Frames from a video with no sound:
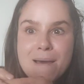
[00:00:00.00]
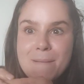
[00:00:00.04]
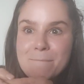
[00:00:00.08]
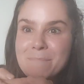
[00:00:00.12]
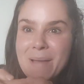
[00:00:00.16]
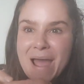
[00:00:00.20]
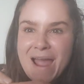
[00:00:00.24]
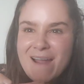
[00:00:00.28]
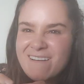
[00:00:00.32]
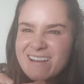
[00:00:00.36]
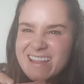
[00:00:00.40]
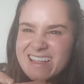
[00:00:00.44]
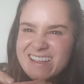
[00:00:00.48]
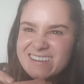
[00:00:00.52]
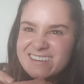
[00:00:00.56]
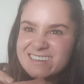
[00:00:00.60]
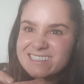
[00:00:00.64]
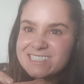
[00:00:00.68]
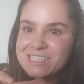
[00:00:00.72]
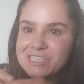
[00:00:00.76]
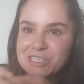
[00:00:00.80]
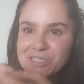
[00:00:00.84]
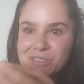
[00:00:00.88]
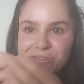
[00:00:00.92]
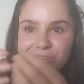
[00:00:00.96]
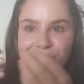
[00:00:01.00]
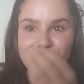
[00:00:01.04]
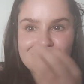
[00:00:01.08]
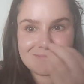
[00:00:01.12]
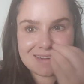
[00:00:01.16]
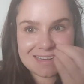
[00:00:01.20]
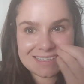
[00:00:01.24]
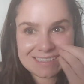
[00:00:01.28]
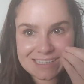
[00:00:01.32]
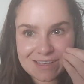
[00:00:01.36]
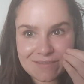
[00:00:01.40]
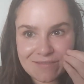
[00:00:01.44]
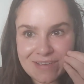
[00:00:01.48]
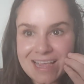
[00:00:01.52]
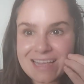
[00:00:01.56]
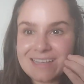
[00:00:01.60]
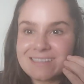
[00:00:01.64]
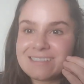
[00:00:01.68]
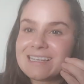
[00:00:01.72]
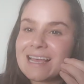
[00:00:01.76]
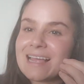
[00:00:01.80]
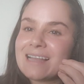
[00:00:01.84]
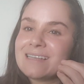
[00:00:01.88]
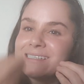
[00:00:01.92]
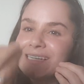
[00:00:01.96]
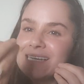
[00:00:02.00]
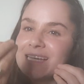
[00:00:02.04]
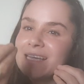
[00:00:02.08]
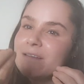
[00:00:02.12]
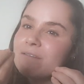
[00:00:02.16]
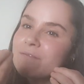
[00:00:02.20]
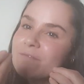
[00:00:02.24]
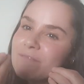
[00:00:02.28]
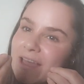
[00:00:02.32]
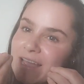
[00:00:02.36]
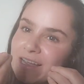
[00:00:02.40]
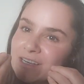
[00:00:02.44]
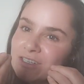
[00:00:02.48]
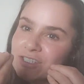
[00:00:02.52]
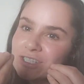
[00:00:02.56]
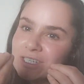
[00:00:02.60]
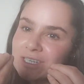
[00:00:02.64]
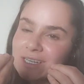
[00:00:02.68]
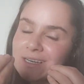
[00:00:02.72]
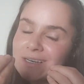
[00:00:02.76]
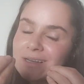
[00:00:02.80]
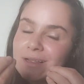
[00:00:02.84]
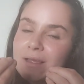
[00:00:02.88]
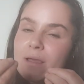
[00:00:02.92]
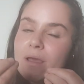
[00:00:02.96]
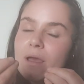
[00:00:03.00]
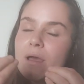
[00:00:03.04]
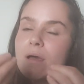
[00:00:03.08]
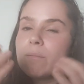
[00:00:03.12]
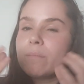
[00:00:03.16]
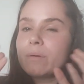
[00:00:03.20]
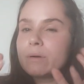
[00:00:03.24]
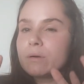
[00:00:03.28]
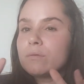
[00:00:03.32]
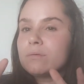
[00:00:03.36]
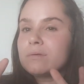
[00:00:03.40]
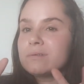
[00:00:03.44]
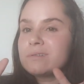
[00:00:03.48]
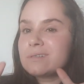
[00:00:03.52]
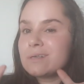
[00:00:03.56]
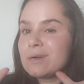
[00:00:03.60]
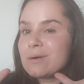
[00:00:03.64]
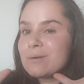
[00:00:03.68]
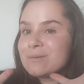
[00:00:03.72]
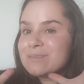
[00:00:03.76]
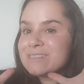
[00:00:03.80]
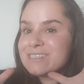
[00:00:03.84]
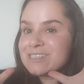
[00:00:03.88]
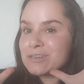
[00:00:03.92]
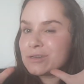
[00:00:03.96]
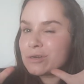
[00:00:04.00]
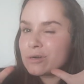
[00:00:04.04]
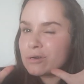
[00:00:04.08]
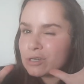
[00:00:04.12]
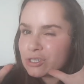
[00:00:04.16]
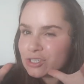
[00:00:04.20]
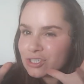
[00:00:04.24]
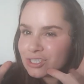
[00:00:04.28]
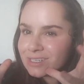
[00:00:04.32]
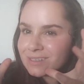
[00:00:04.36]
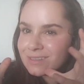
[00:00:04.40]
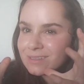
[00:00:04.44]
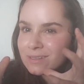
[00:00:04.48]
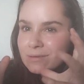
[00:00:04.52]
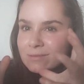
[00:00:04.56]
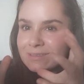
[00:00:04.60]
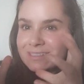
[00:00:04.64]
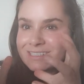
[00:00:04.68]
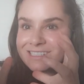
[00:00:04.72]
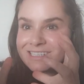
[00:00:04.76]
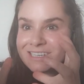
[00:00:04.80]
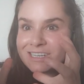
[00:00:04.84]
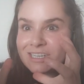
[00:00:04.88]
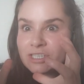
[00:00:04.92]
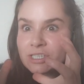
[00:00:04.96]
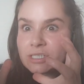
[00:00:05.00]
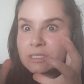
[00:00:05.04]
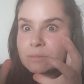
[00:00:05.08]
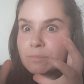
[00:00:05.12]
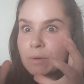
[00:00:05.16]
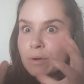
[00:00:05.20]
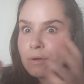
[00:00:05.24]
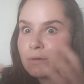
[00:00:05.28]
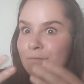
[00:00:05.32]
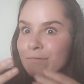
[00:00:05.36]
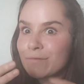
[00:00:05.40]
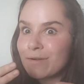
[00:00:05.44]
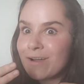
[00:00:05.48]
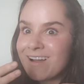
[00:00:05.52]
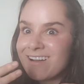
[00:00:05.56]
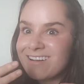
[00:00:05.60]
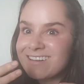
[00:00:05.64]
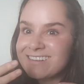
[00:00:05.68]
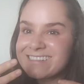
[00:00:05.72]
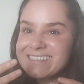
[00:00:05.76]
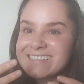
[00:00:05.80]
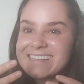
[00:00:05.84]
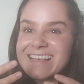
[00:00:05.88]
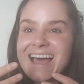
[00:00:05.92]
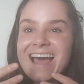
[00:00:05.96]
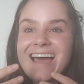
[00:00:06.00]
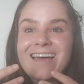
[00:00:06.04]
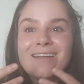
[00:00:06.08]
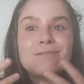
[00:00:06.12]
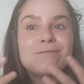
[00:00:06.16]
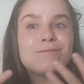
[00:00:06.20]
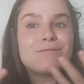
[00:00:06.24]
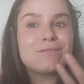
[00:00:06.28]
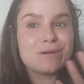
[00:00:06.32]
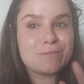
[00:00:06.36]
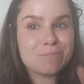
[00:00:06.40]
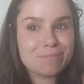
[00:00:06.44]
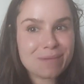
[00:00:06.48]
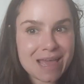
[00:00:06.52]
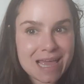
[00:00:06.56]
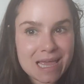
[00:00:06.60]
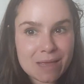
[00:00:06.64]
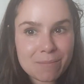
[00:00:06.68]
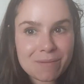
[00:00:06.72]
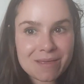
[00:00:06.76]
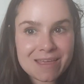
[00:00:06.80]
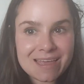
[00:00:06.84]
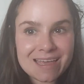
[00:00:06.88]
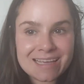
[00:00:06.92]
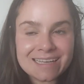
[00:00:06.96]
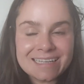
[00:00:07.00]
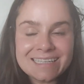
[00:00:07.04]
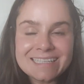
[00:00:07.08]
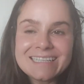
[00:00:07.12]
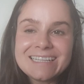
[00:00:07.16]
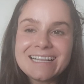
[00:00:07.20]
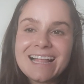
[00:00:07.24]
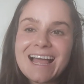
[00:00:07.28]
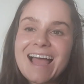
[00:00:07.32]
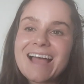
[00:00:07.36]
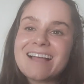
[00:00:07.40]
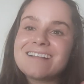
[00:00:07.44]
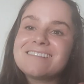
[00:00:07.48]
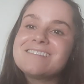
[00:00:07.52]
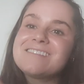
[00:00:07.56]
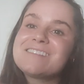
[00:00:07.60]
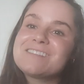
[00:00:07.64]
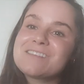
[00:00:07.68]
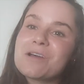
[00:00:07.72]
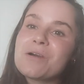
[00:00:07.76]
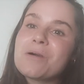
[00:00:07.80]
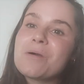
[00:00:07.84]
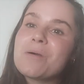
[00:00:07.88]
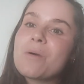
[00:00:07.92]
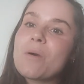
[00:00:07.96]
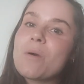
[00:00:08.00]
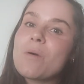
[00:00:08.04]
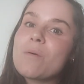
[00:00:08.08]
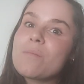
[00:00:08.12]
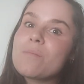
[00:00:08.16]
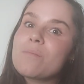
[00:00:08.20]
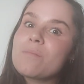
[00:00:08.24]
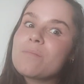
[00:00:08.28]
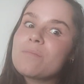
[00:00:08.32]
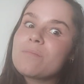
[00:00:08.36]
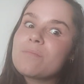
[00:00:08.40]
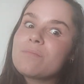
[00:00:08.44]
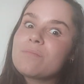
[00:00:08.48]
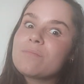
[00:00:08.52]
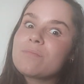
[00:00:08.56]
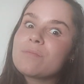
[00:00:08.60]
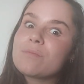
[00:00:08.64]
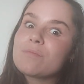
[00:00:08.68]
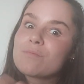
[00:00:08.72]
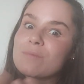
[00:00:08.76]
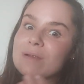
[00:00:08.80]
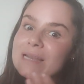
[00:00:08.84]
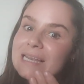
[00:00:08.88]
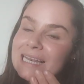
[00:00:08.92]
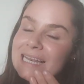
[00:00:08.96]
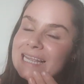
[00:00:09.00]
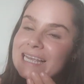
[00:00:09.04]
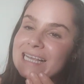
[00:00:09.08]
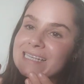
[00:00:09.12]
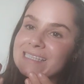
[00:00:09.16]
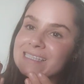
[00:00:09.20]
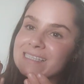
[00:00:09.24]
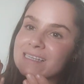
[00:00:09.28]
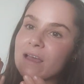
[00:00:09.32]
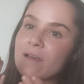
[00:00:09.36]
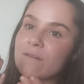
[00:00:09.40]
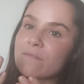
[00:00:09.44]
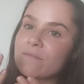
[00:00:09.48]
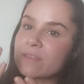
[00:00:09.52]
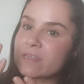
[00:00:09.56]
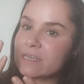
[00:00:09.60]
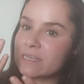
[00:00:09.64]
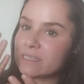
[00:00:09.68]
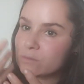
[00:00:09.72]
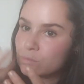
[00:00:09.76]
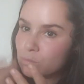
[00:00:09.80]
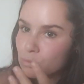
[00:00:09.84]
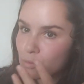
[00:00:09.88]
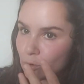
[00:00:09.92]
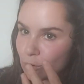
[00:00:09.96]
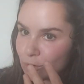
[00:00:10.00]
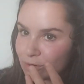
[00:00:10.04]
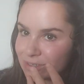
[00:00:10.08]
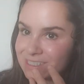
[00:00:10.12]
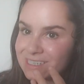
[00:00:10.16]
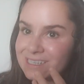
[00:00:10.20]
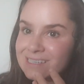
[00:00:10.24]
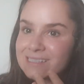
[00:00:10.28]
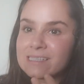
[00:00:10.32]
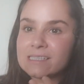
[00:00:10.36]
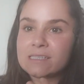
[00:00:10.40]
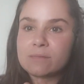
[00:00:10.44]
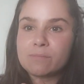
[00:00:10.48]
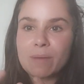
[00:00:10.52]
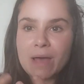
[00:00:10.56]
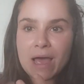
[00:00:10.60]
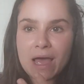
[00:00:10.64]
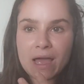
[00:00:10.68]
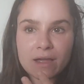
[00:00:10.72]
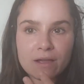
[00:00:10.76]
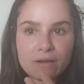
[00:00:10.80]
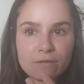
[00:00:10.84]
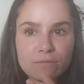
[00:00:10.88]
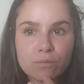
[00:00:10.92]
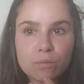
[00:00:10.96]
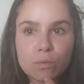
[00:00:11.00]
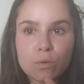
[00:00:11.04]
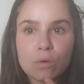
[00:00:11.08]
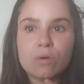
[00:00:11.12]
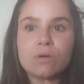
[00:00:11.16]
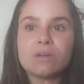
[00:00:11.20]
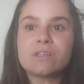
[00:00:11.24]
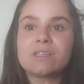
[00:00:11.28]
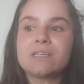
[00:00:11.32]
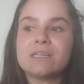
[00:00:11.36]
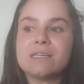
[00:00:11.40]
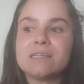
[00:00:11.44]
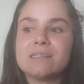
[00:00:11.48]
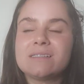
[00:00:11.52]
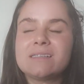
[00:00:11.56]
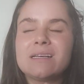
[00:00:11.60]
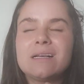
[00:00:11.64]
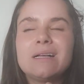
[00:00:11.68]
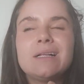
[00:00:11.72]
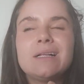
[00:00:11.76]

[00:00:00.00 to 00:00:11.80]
barrier to the risk of ascending infection, but also to cushion those surges both for us and for baby. And so the release of these waters, this bag of waters,